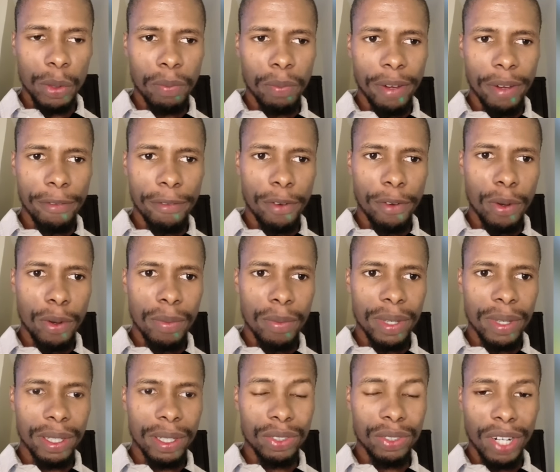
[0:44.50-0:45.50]

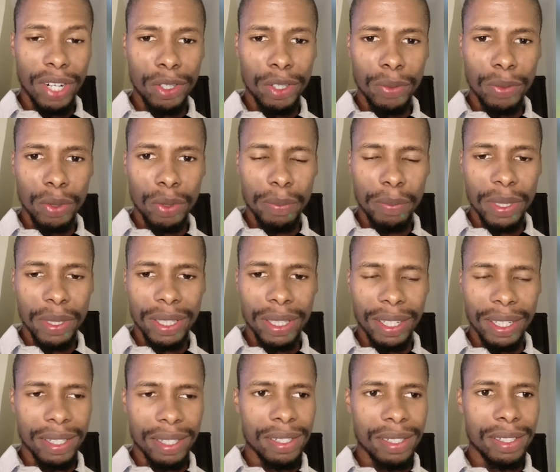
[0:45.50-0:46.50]
perform a random doping
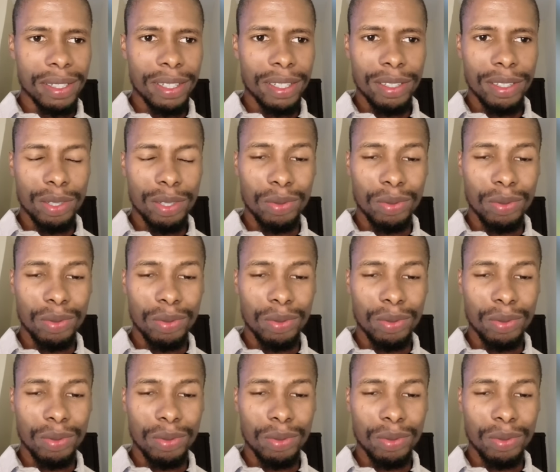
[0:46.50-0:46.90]
test